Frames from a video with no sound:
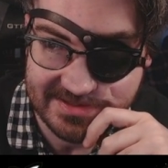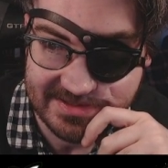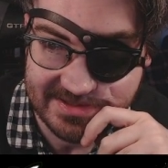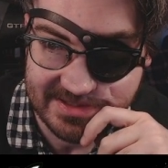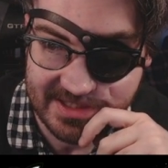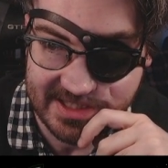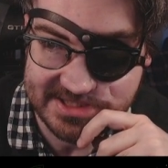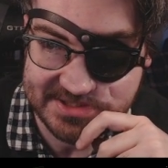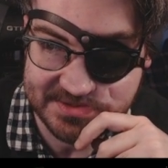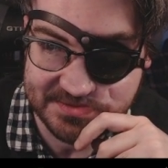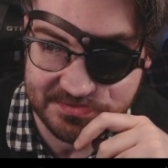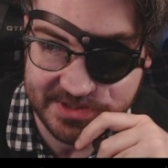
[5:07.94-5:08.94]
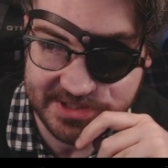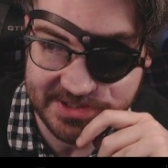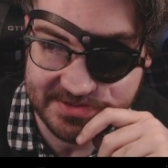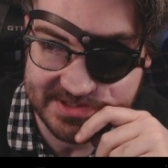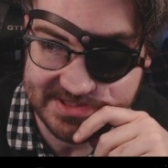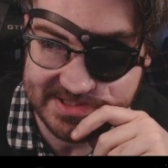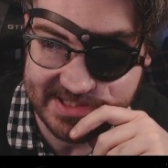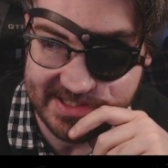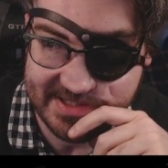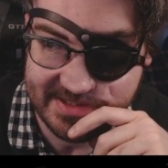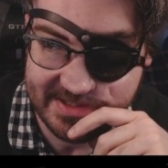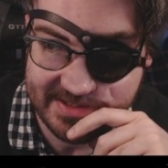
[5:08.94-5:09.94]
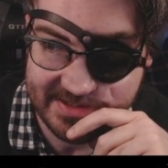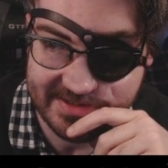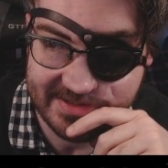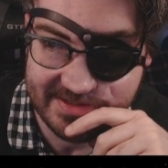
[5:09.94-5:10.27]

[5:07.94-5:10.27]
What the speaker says: Let's re-increase that. Hang on.